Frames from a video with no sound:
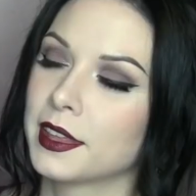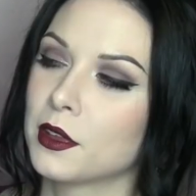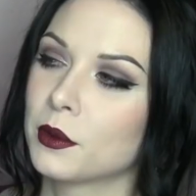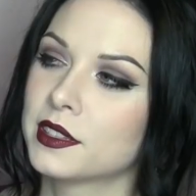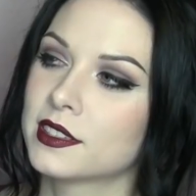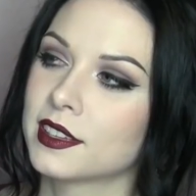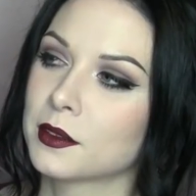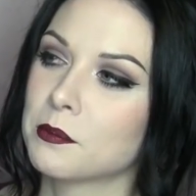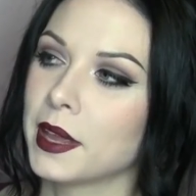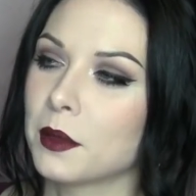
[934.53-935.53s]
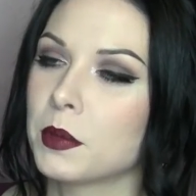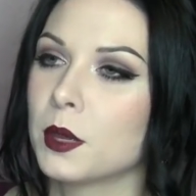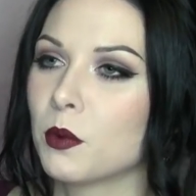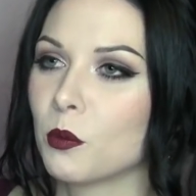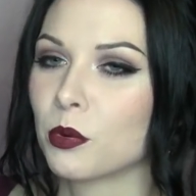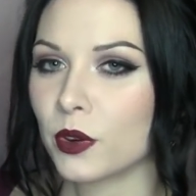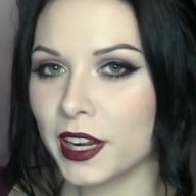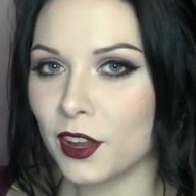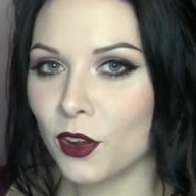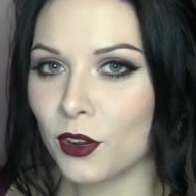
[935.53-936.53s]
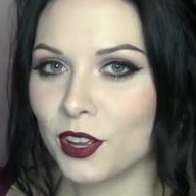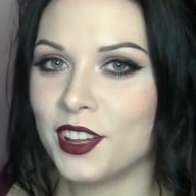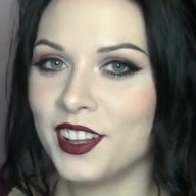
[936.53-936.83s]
they always like make people prettier